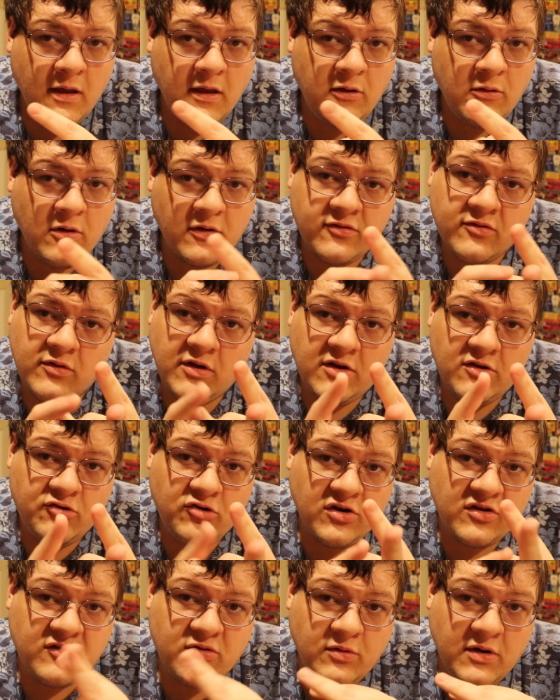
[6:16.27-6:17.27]
You also get
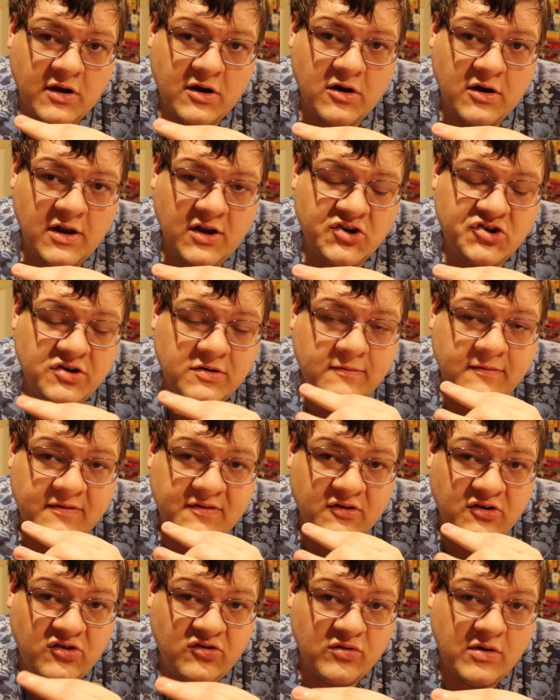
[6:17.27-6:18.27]
Trickstar Reincarnation
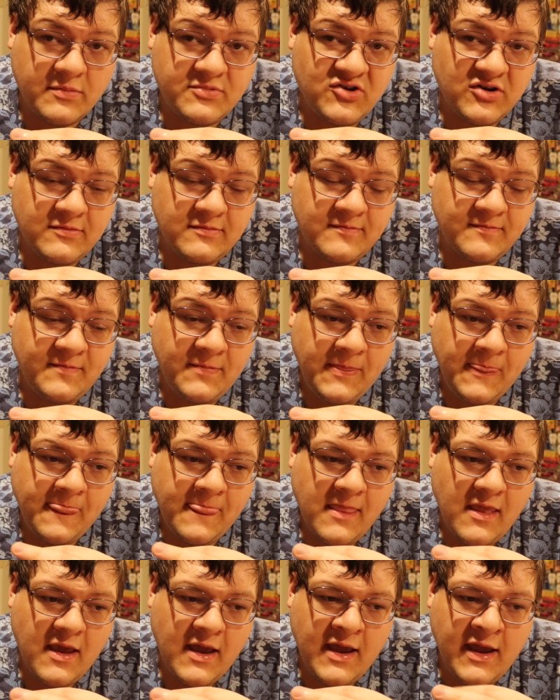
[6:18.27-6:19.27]
for disruption.
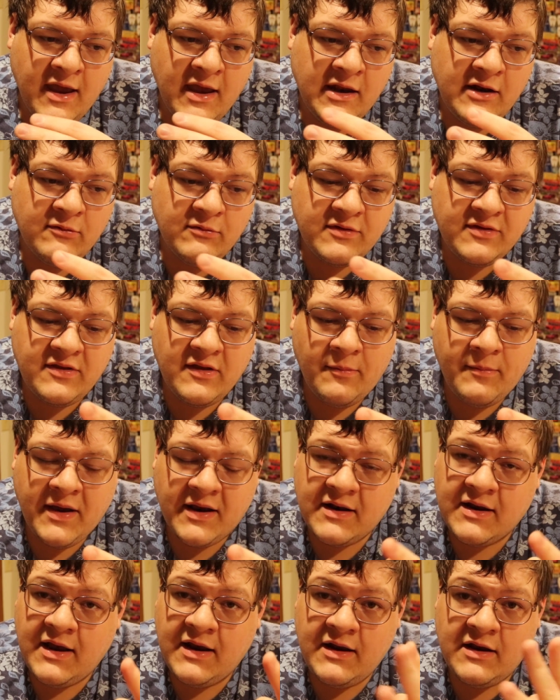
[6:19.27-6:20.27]
And with the
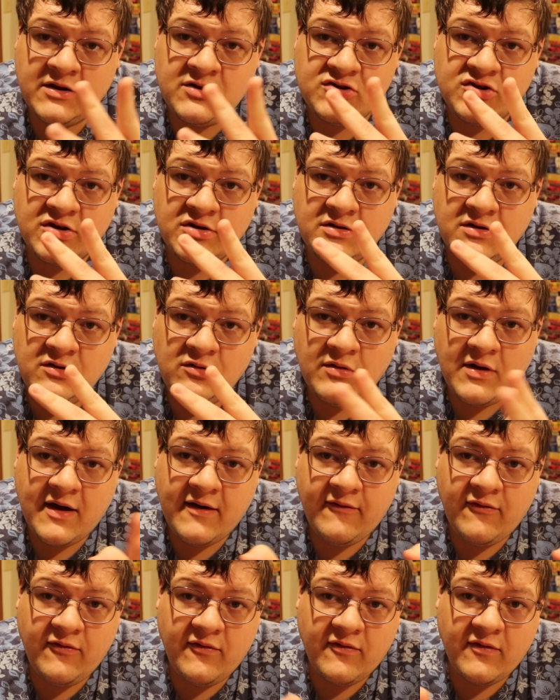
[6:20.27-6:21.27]
Mech Knight engine, you
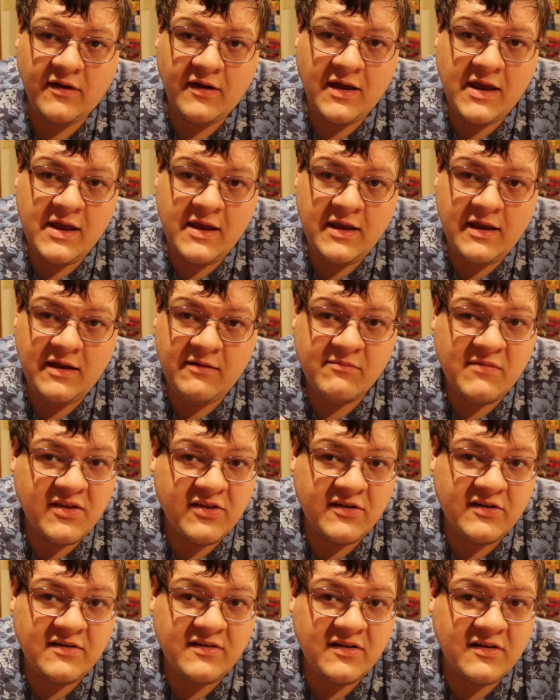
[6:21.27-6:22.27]
have a
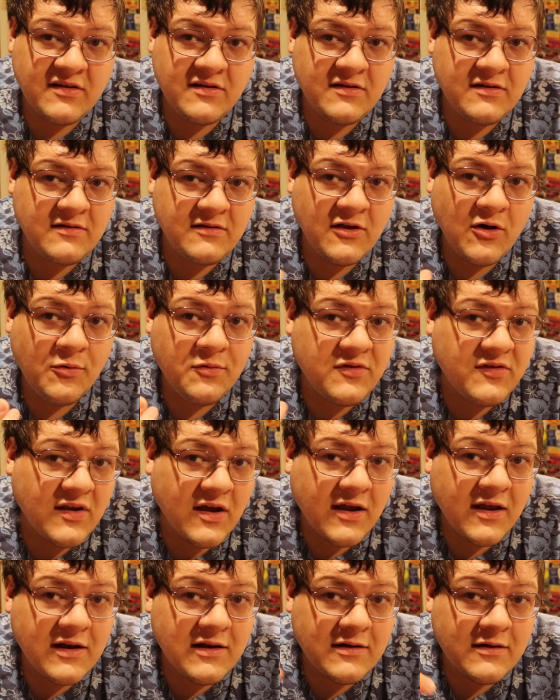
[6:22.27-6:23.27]
method to go
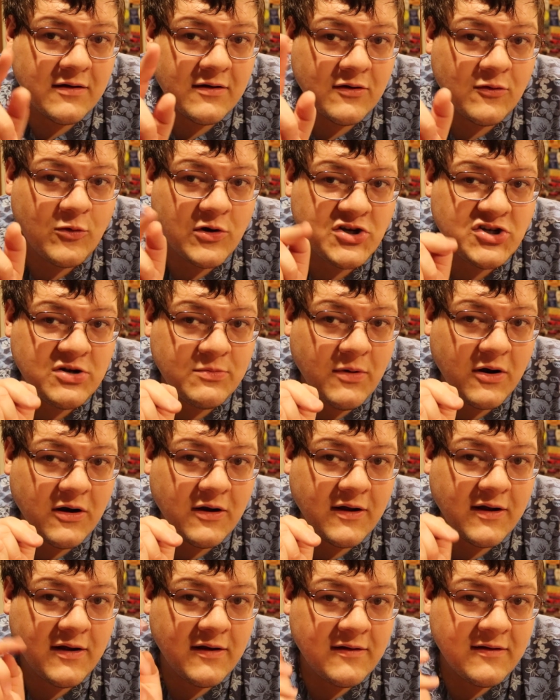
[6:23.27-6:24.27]
second? Question
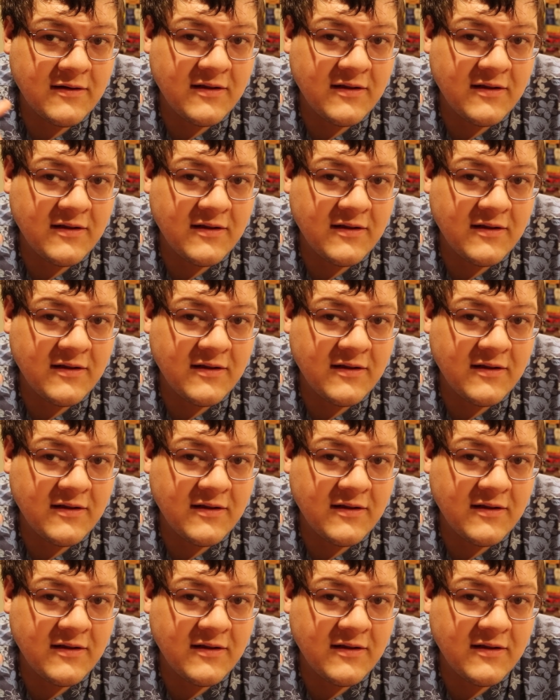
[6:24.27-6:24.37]
mark?